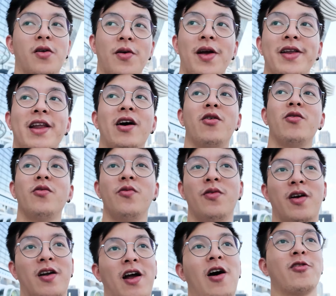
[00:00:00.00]
Right now,
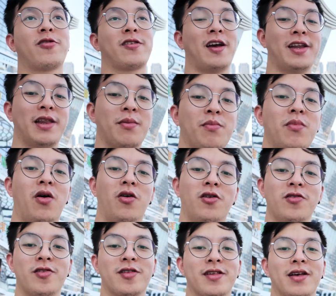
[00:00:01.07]
we are outside the
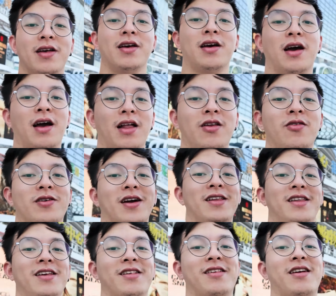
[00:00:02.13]
malls, and look
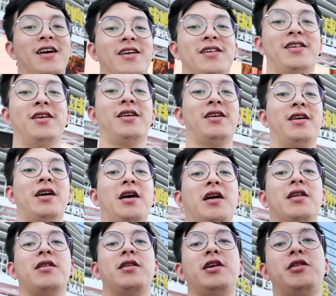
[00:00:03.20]
at this, guys.
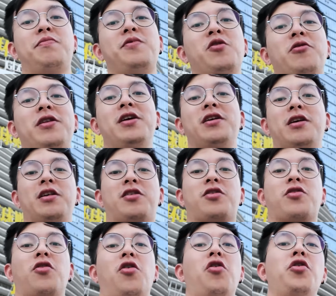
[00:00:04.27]
This building is
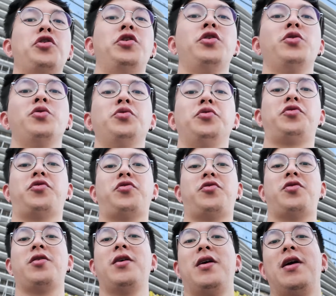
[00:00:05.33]
so
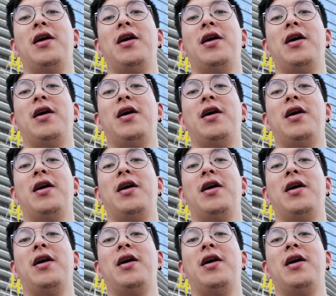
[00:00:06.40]
huge